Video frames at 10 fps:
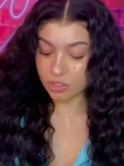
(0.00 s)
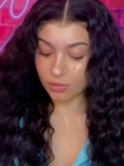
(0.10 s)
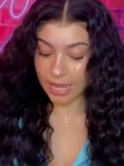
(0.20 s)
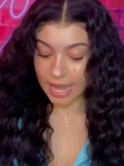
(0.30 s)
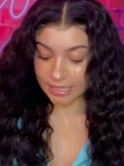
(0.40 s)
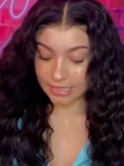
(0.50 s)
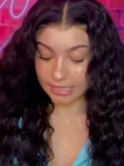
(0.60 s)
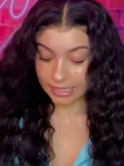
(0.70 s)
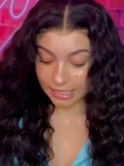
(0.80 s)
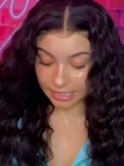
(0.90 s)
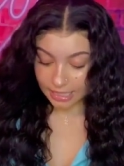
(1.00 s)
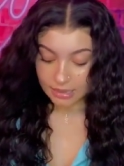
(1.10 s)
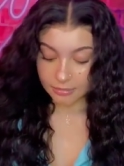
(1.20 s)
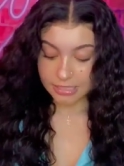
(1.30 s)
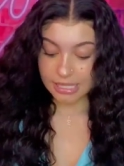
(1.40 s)
So I had to get it.
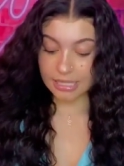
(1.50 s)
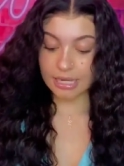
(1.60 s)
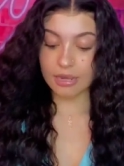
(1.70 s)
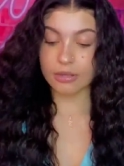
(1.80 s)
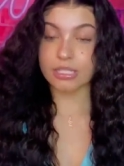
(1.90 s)
Let me take it out.